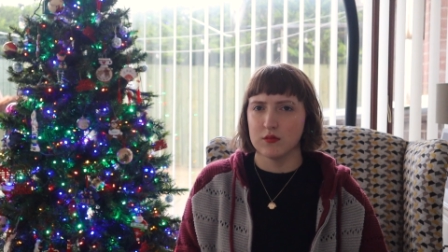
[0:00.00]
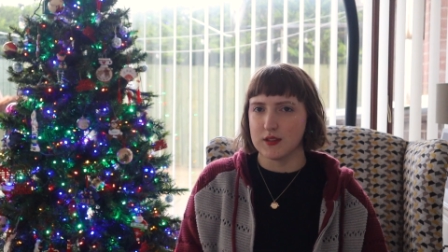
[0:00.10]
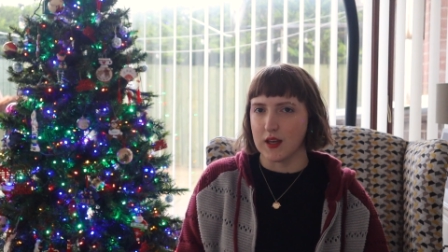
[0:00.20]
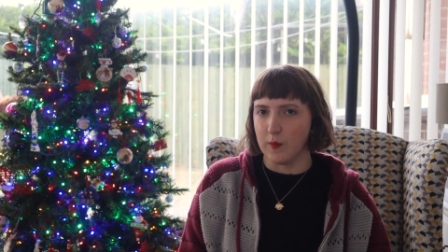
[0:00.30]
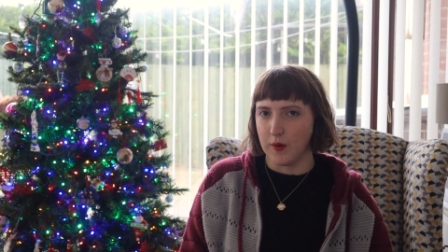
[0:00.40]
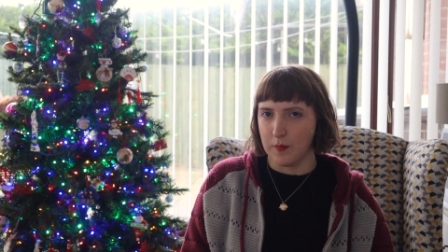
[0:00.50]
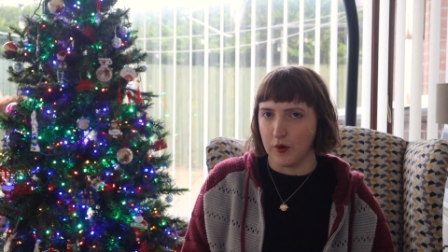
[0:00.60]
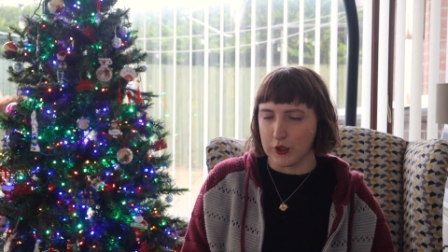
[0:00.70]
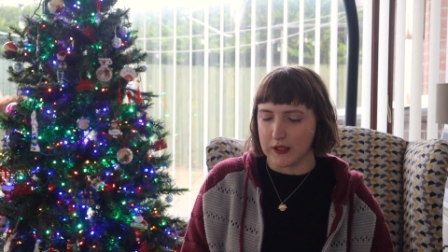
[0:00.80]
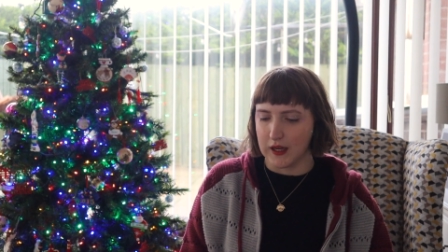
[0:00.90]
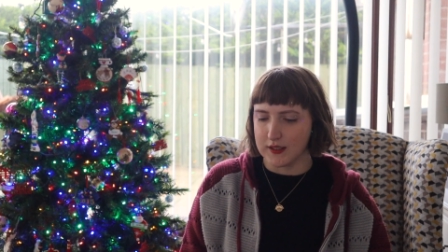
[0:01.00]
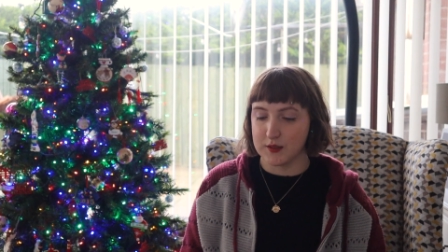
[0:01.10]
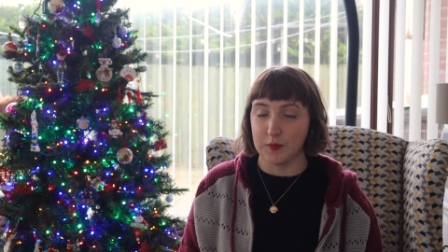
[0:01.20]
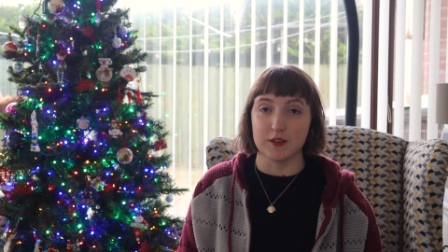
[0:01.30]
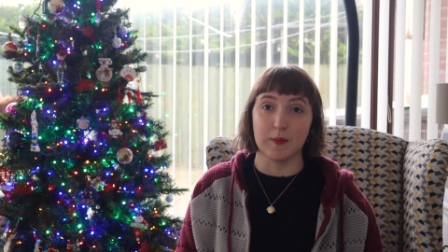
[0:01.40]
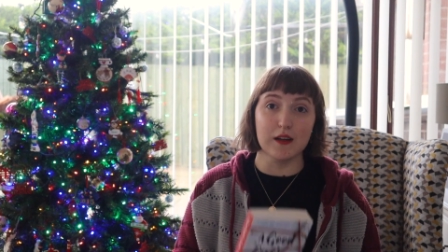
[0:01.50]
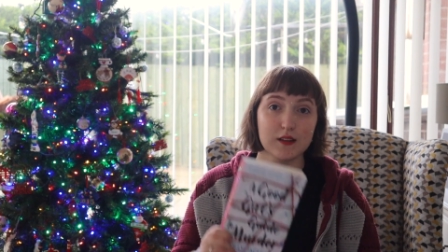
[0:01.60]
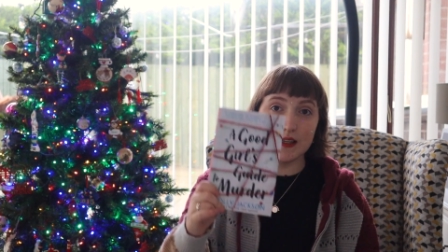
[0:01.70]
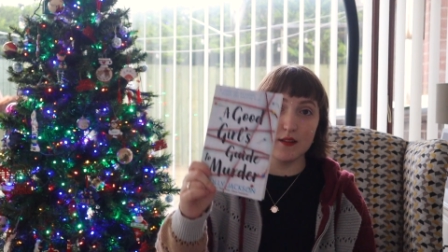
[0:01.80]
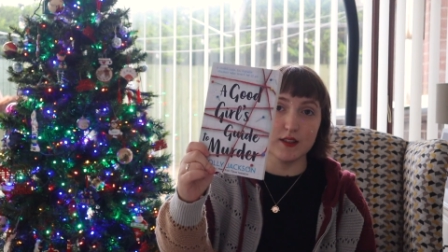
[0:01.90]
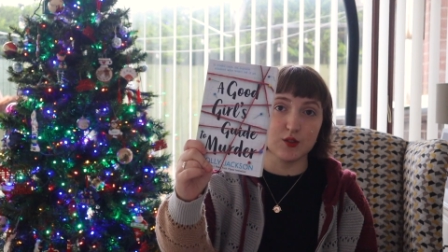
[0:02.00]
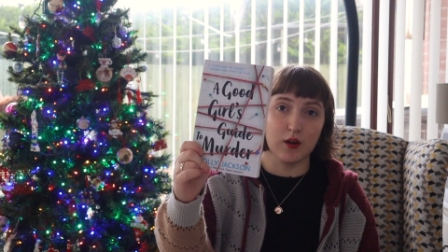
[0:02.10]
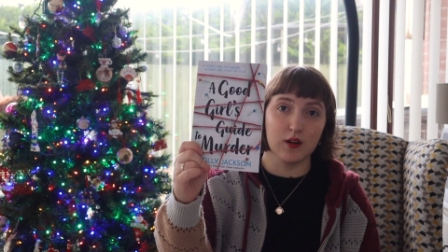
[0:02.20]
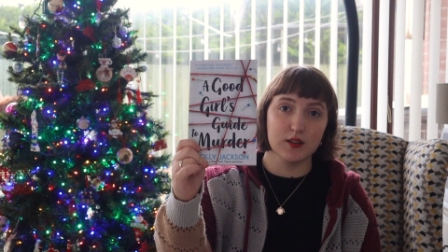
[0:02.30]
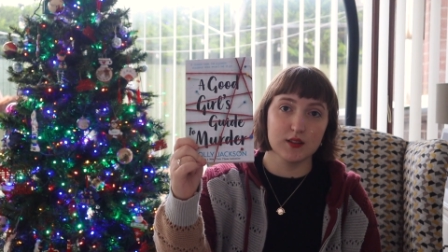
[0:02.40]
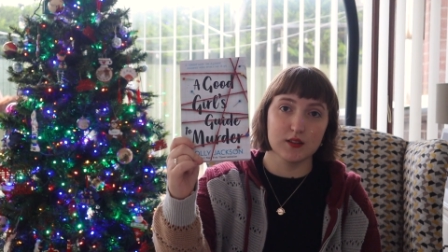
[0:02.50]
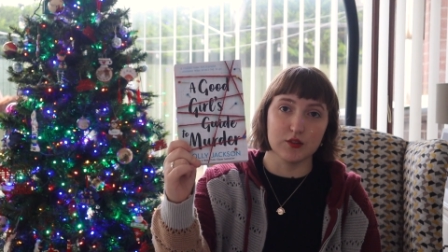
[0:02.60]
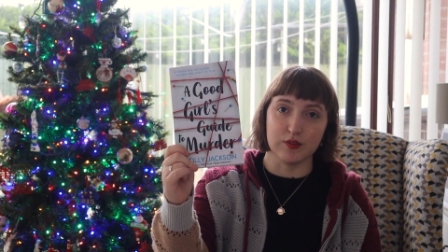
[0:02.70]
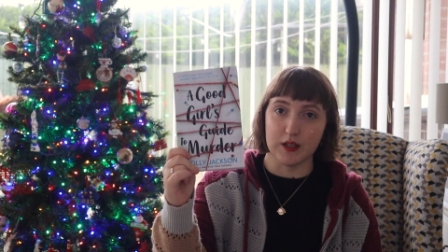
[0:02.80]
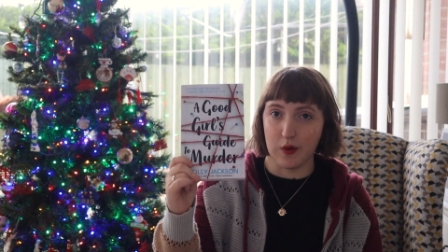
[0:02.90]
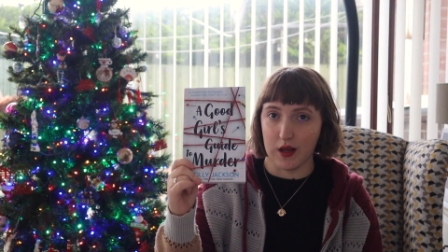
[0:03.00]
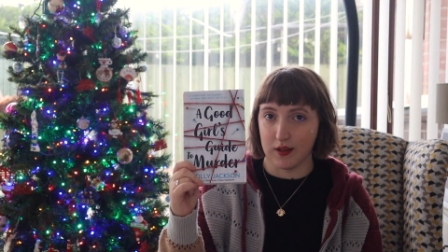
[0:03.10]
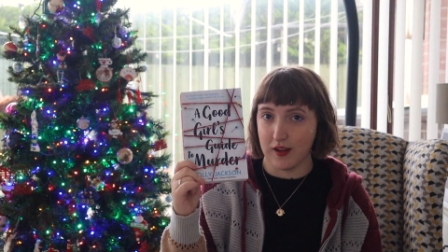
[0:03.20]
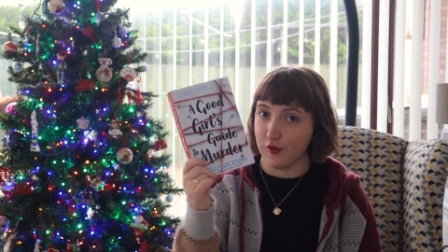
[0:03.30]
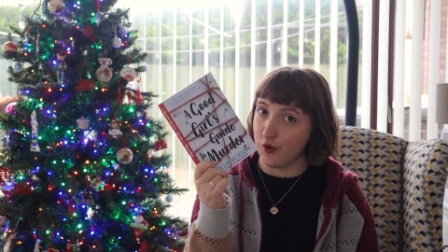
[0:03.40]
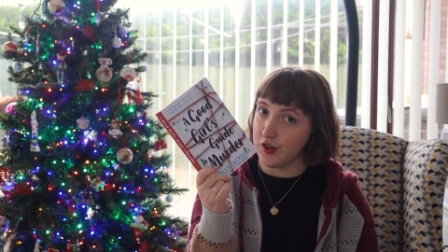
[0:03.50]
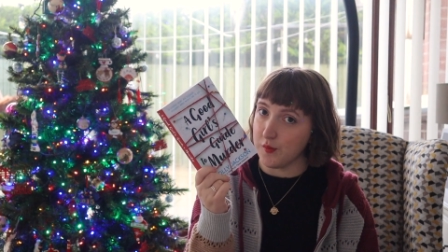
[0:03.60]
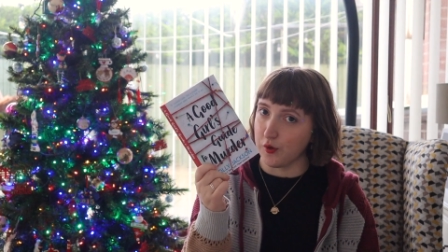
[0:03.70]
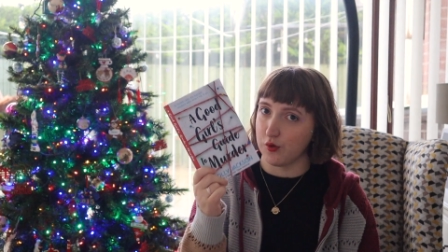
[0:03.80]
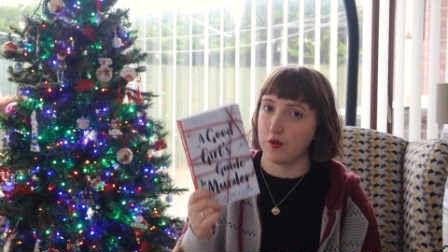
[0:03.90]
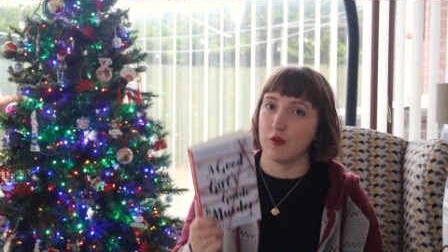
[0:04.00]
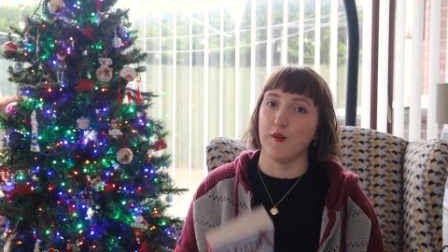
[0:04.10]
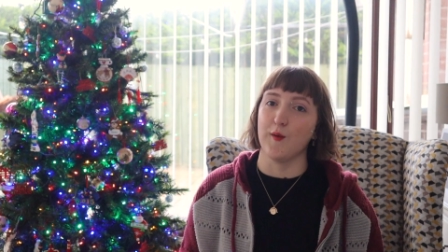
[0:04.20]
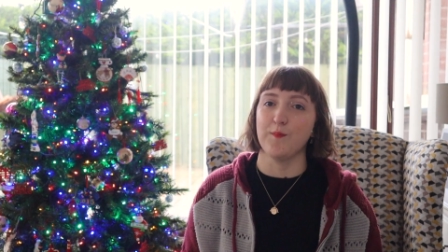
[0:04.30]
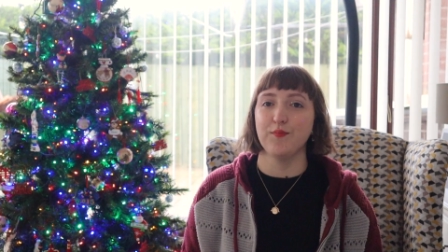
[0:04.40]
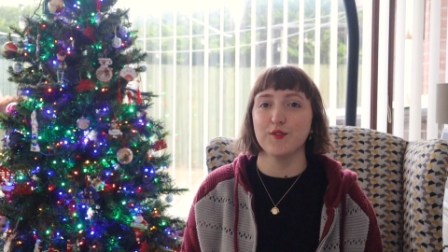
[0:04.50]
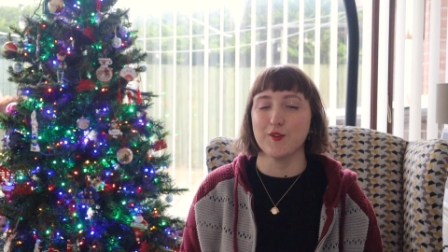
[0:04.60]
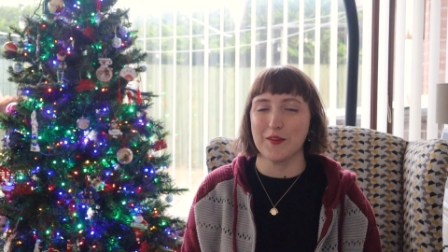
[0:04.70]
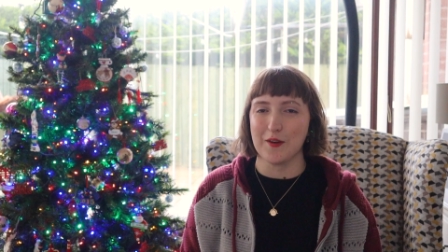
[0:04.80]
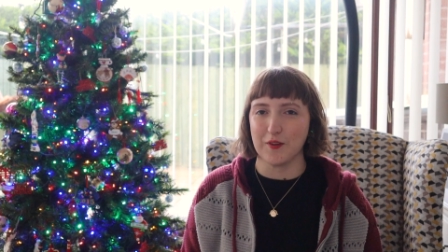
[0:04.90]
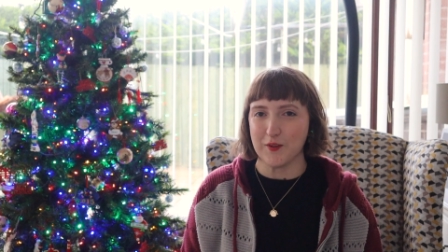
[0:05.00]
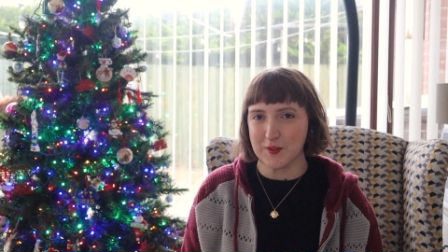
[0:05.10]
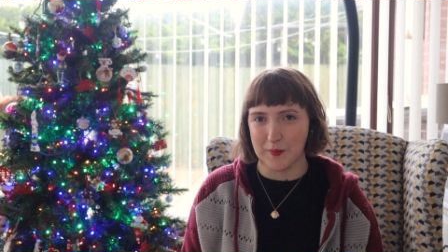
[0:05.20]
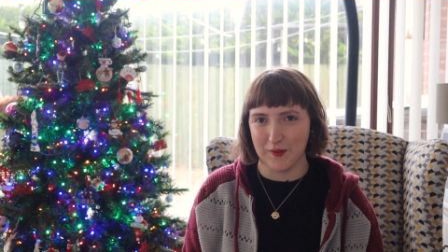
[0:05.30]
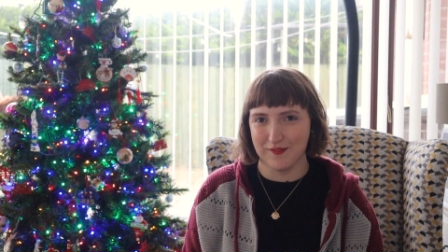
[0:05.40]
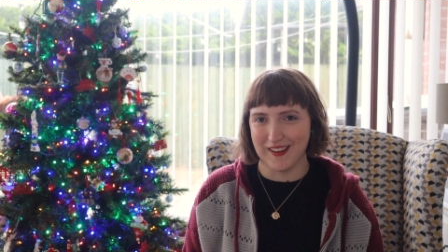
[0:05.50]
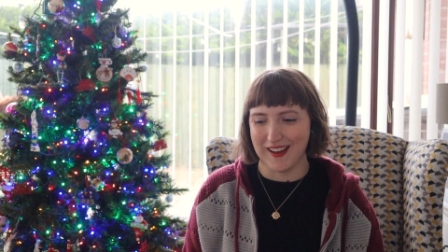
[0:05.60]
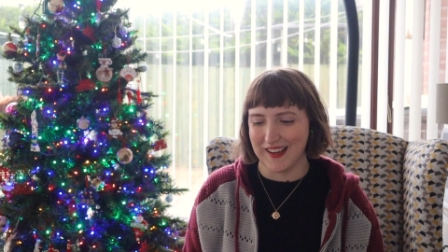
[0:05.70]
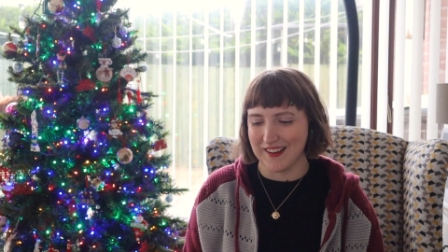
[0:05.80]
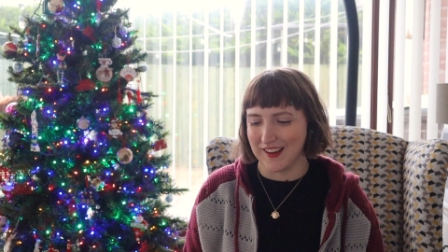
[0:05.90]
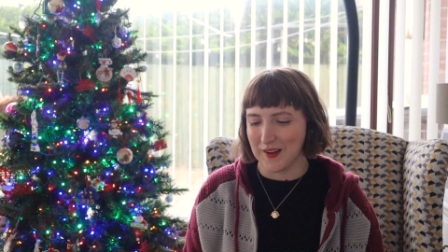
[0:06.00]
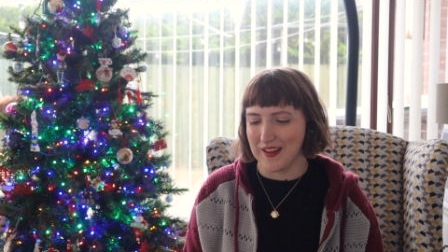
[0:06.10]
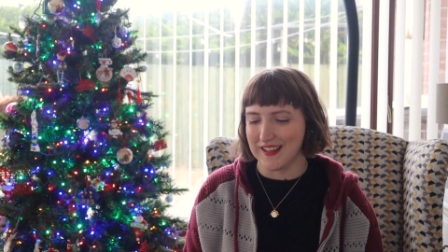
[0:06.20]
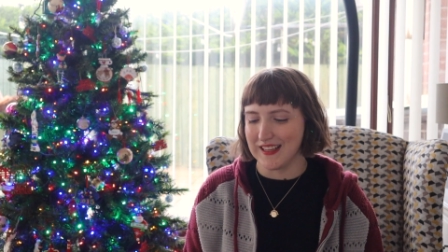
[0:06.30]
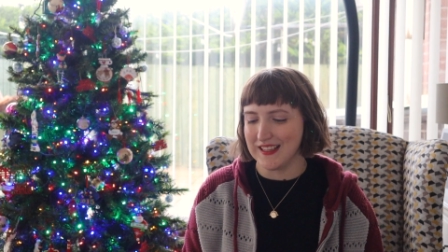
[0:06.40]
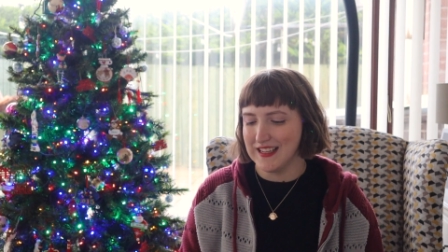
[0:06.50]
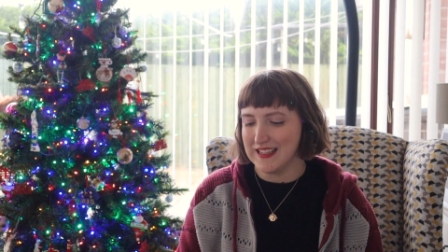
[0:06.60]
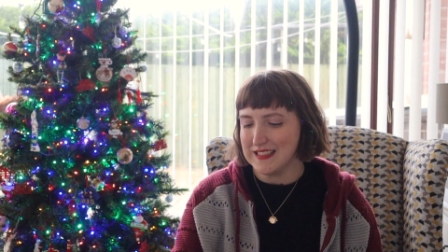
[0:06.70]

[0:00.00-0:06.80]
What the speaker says: saying about a podcast, because apparently this works really well in audiobook. So if that flips your boat, I recommend it.